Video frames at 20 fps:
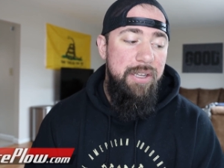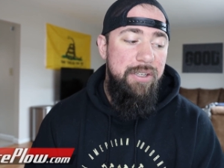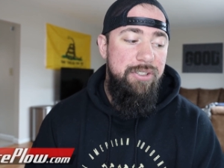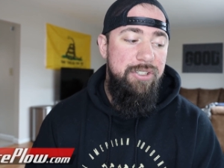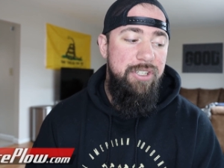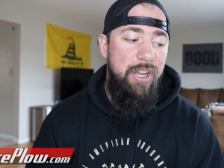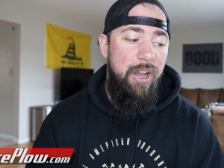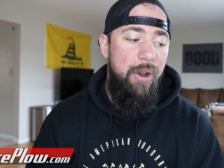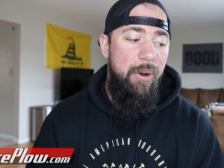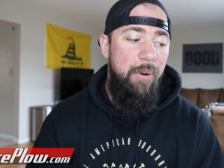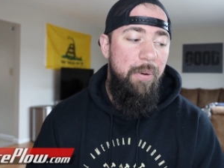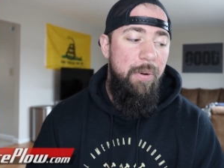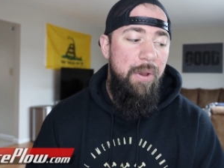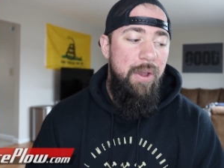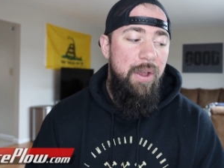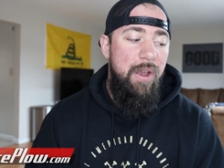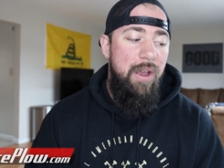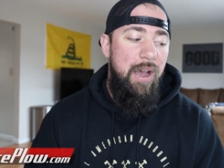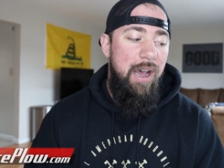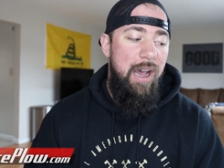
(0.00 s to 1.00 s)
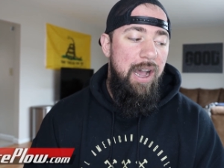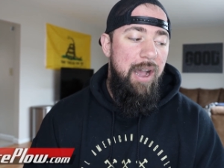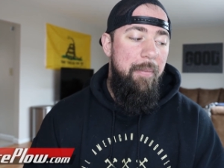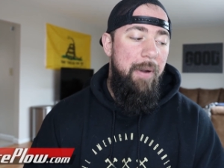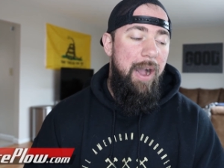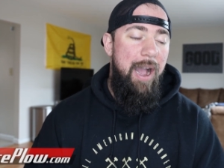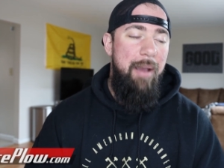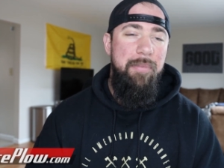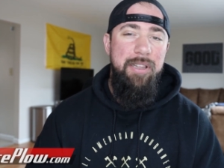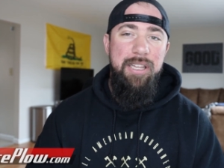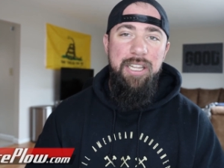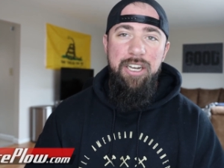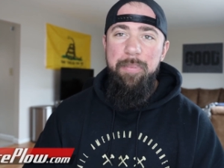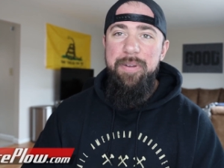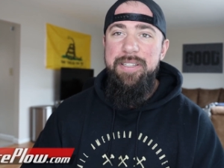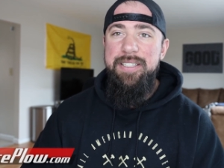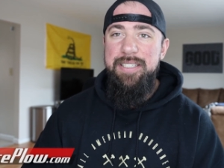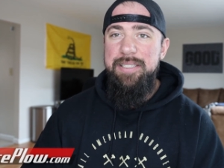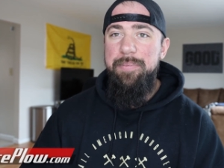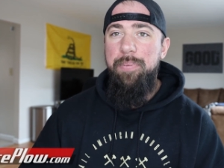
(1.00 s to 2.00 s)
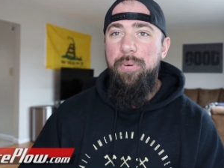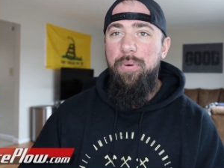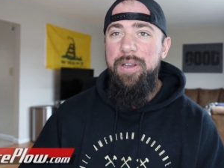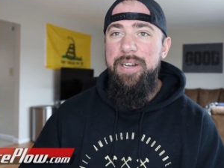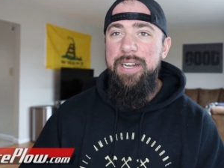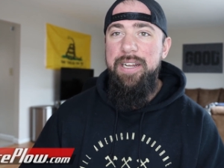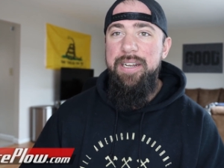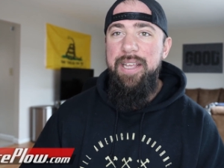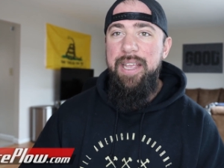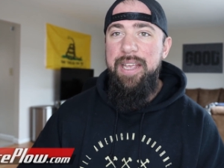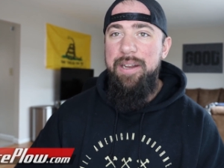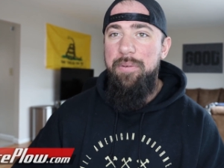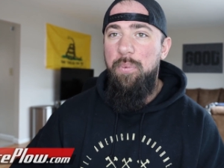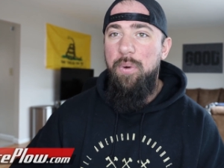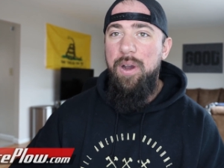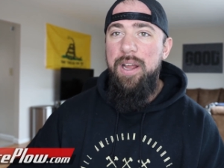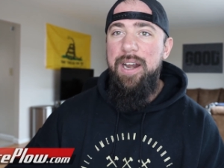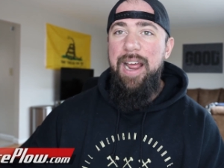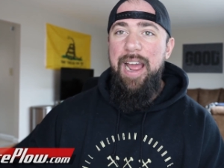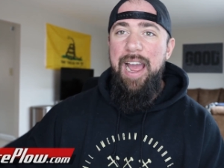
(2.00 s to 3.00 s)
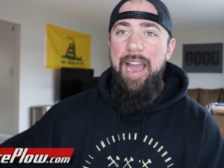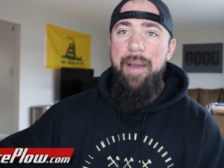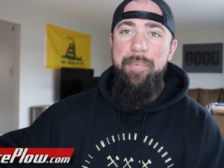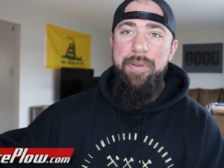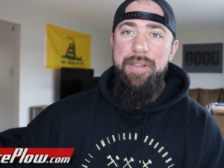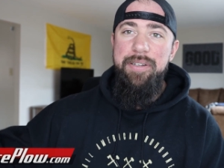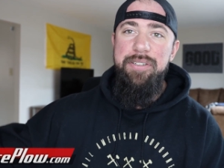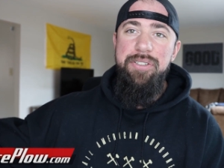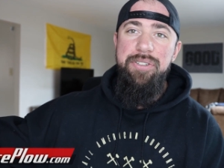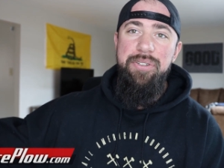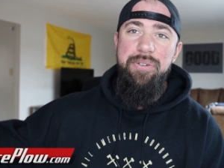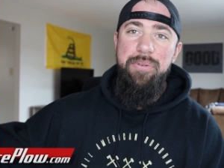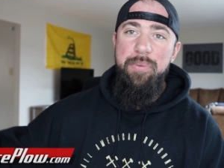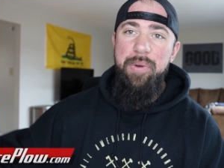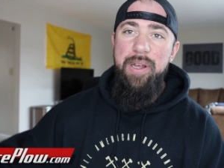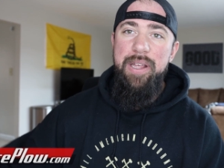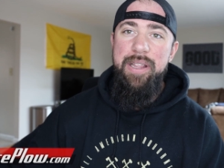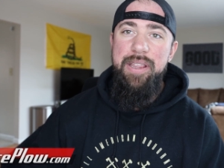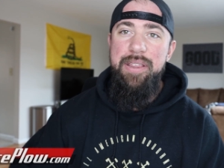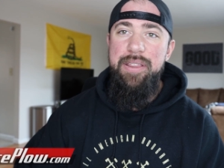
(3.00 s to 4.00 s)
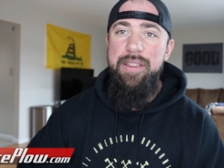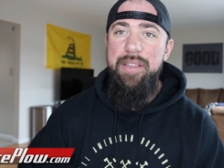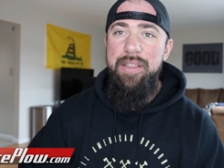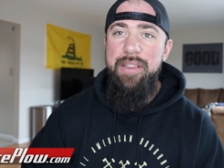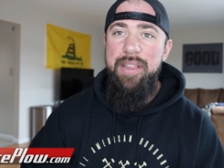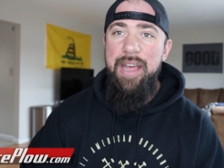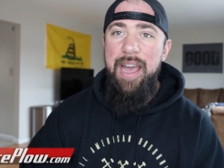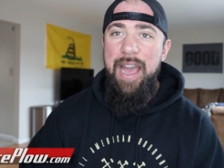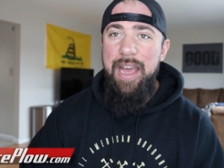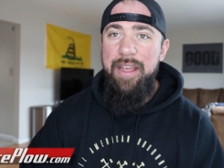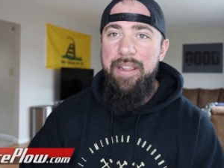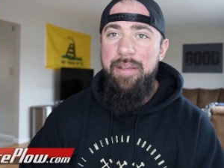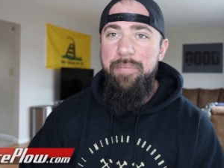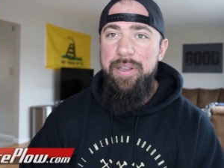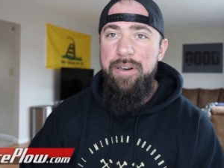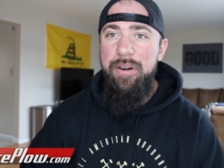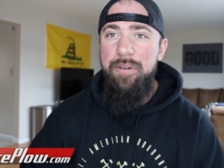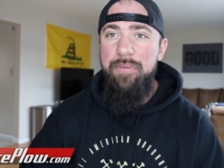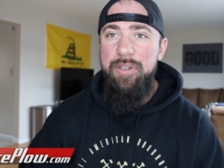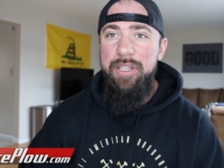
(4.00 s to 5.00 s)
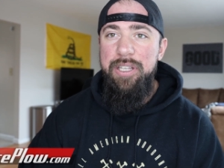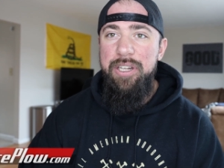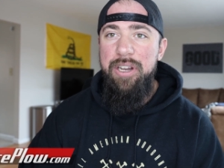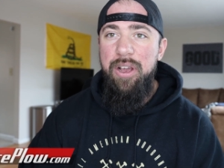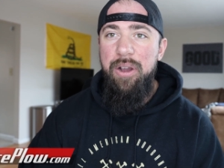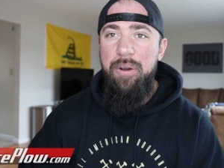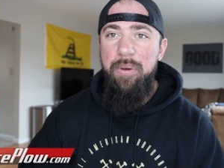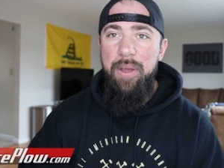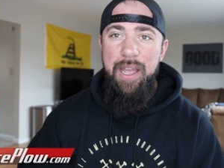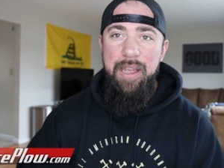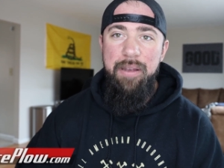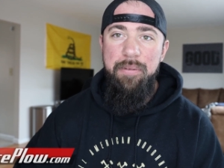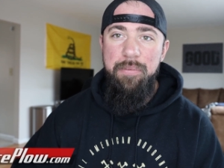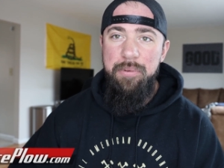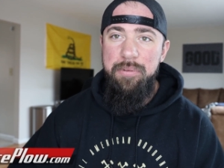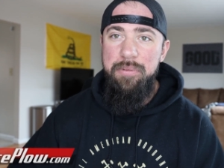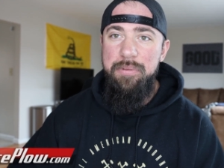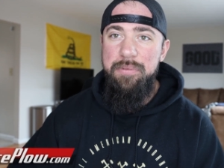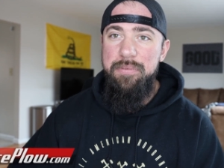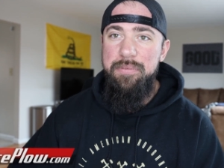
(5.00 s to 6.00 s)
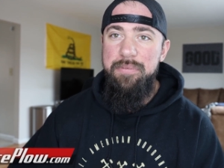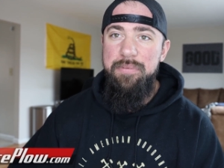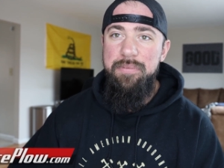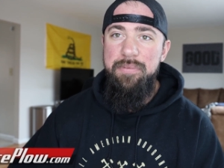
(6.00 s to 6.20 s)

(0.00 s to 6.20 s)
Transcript: So um, I'm a little bit disappointed in what happened with that, that we don't really know, hey, well,